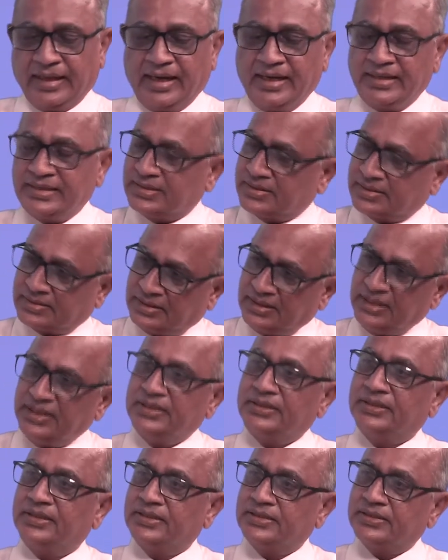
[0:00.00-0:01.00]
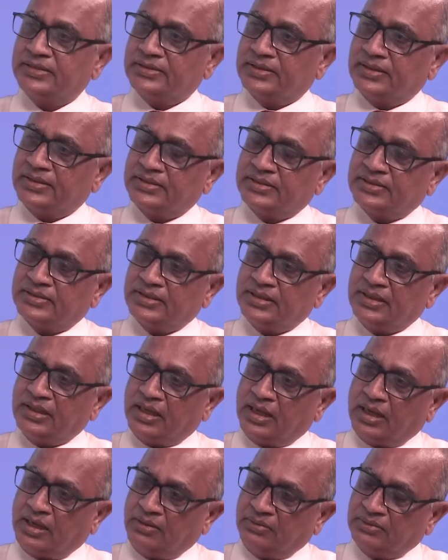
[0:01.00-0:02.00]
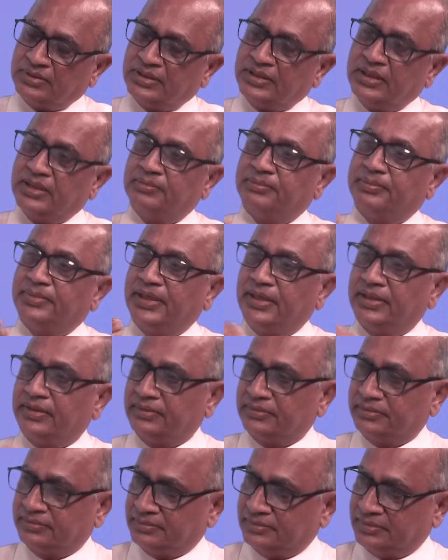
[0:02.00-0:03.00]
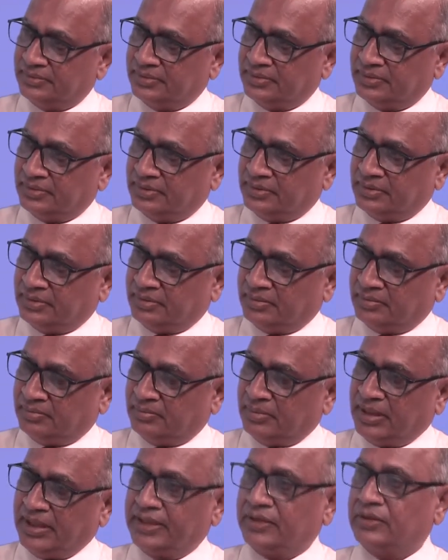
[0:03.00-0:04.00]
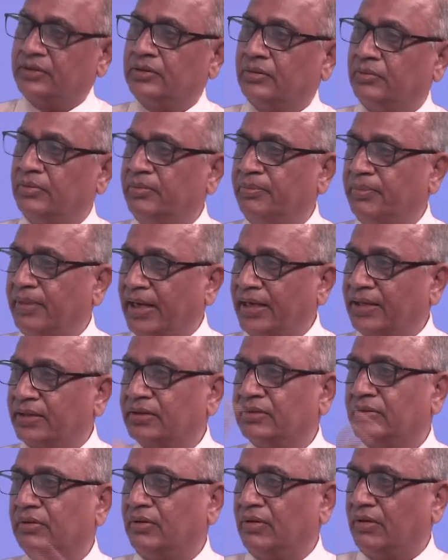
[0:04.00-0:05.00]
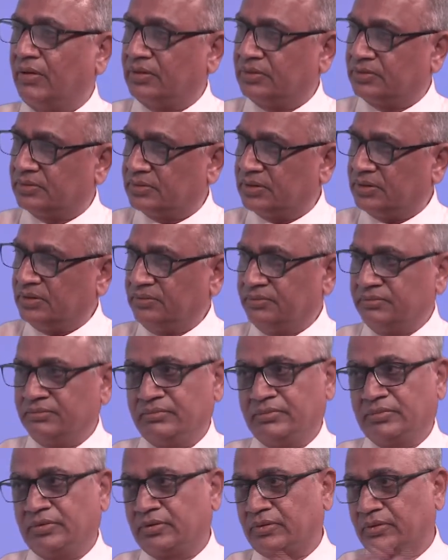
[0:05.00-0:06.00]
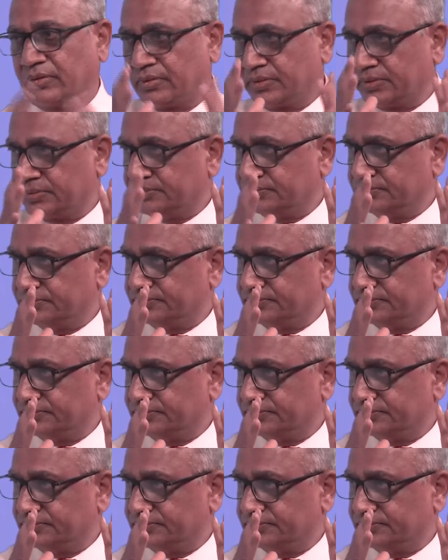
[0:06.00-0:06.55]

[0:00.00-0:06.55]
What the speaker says: And study this and see how can I bring my economy back onto the road.